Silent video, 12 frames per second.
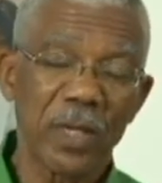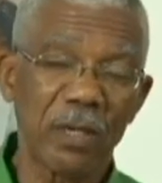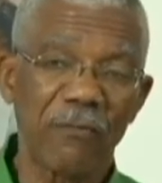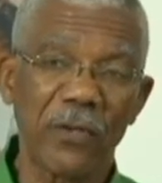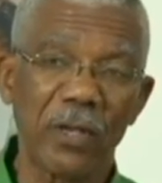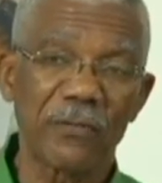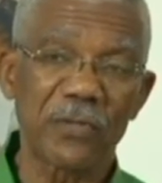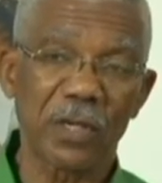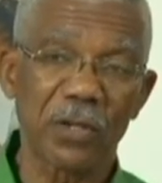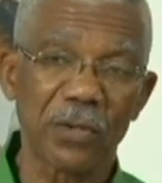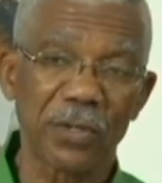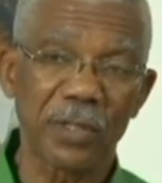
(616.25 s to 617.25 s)
in the field of
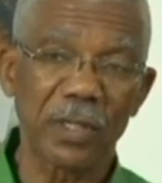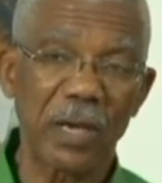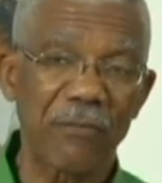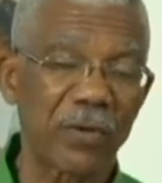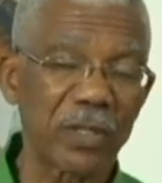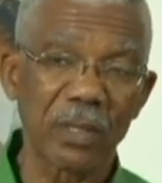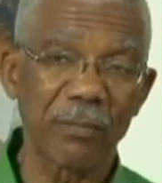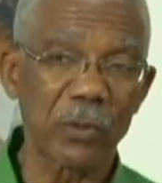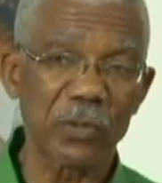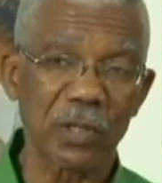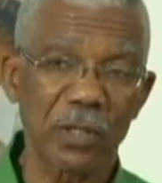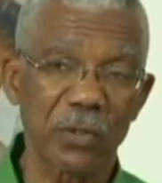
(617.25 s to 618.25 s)
security. I've written
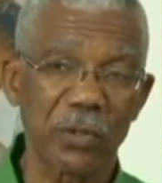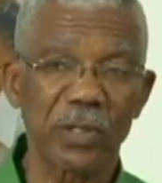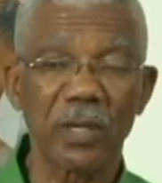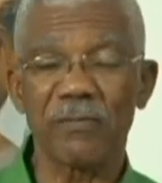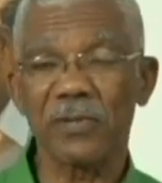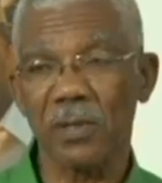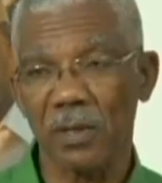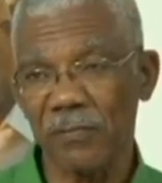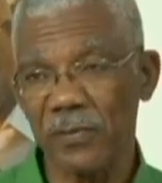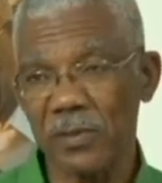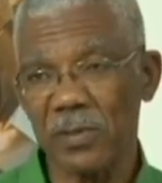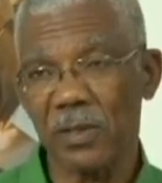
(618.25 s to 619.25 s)
about security, I've
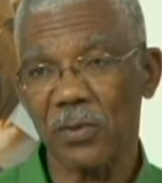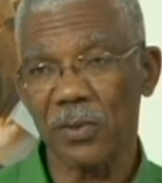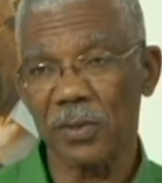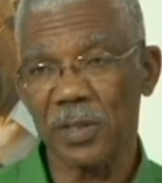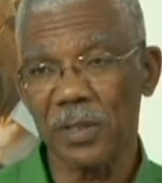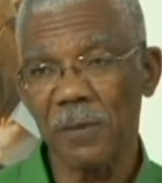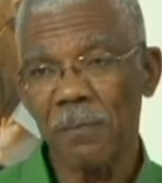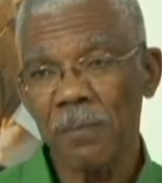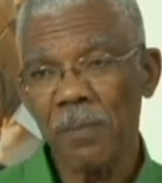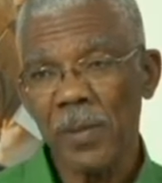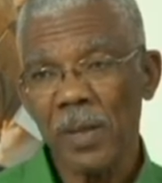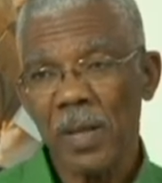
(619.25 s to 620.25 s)
served in security,
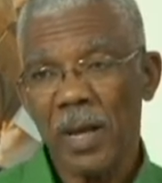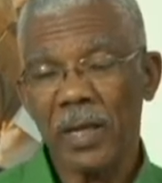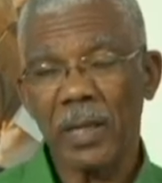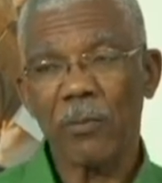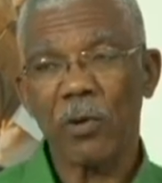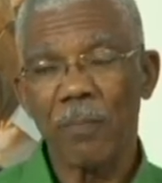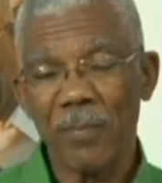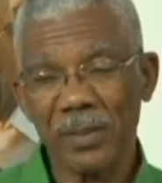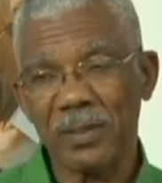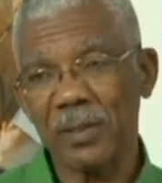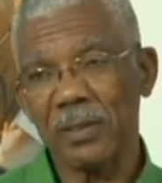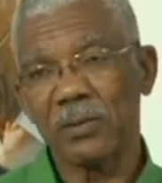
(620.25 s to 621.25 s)
and I'm
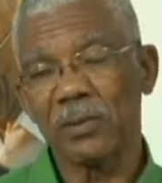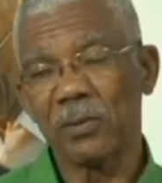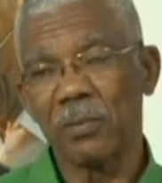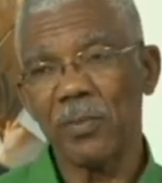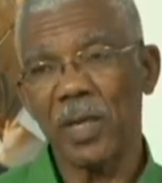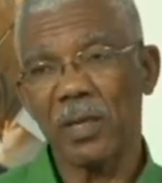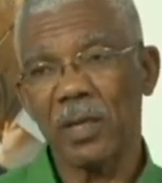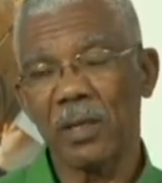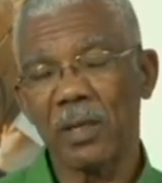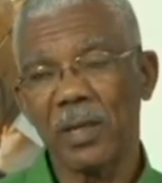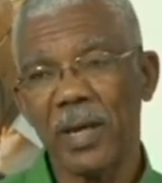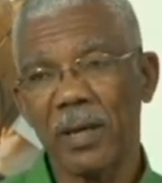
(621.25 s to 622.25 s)
committed to
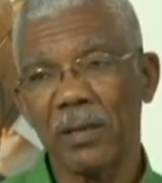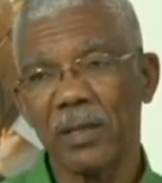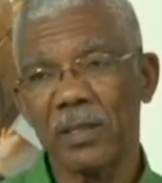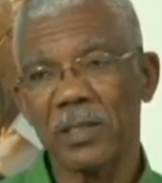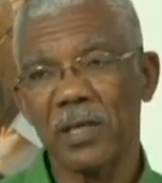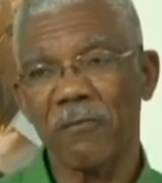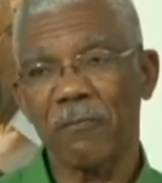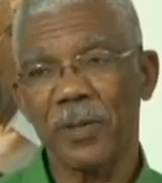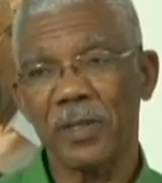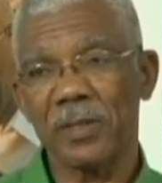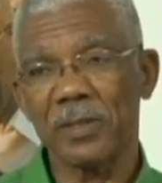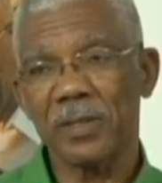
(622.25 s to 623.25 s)
making Guyana a safe
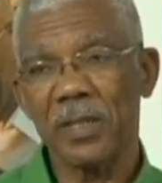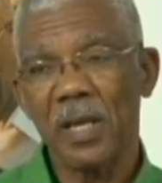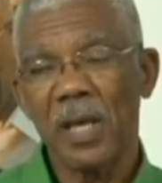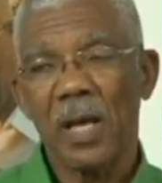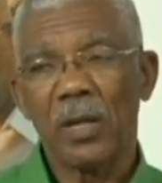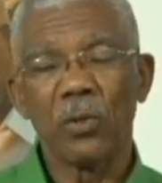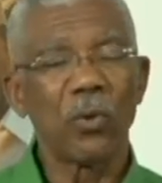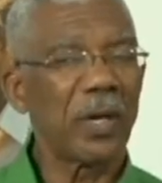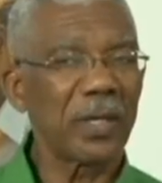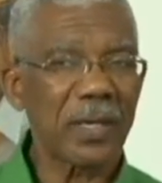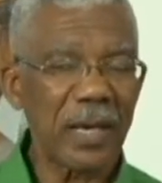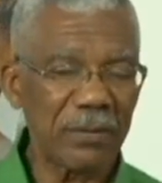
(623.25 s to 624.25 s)
place. No
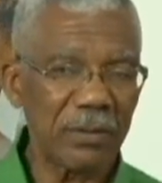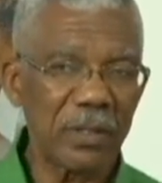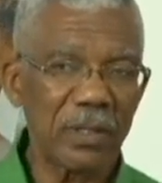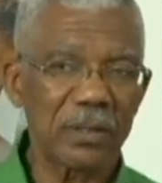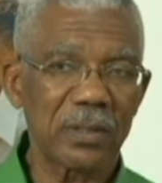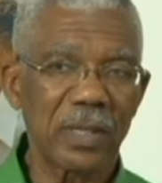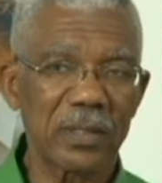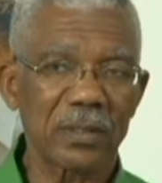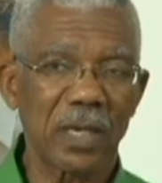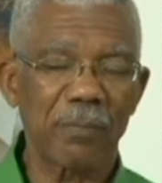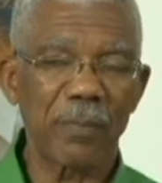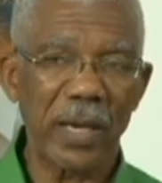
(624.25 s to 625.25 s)
other candidate has
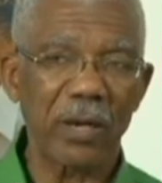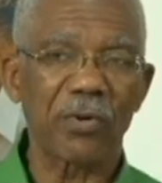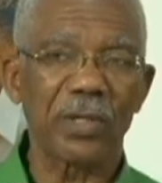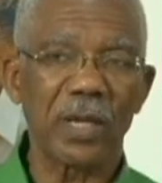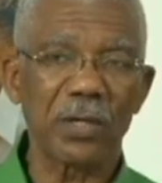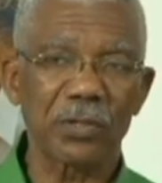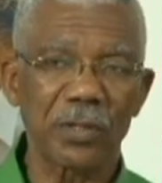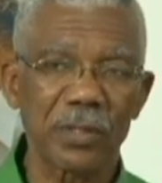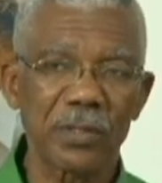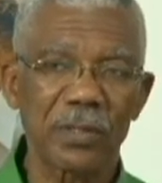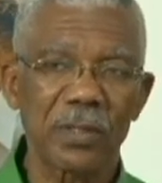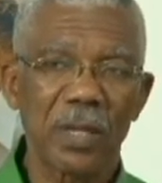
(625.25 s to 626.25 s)
got my
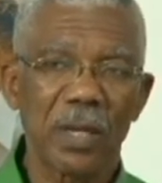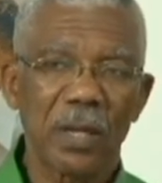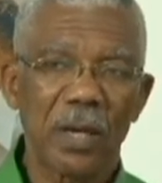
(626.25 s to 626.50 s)
credentials